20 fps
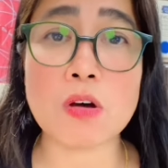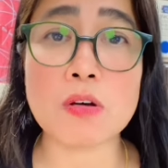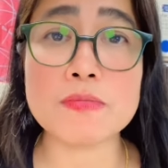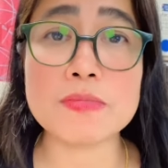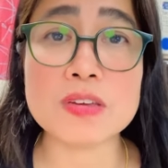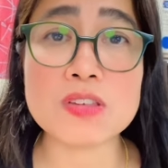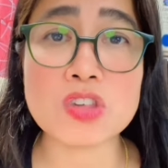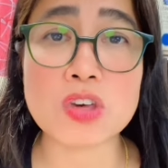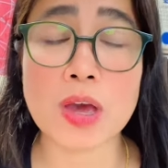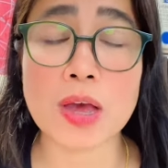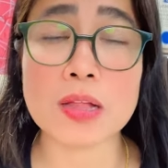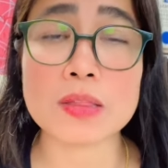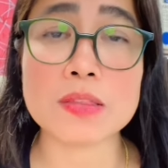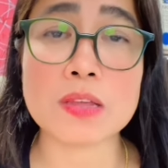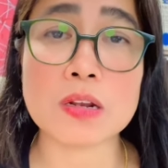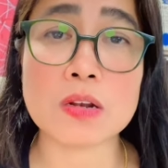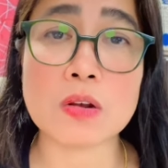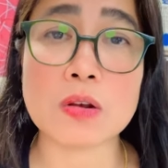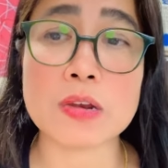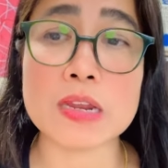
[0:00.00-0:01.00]
of the child
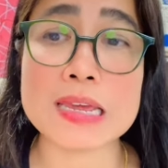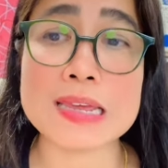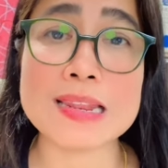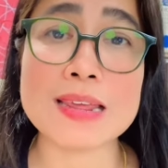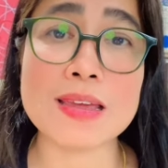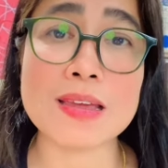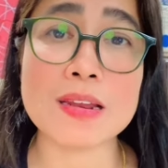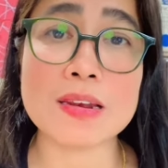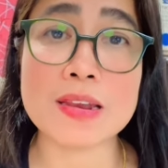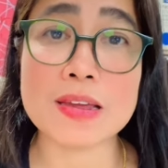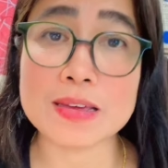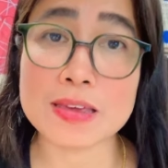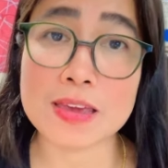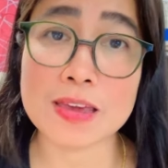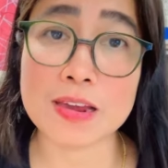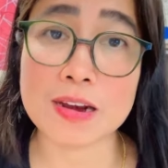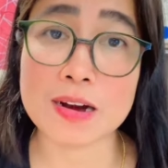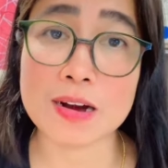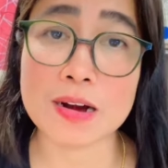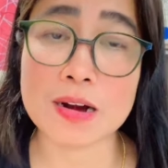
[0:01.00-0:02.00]
that needing the
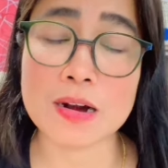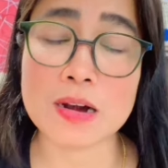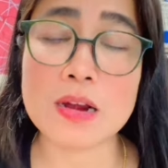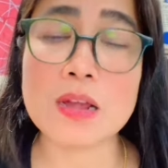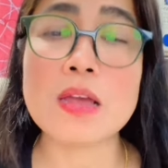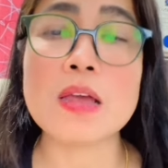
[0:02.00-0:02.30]
care.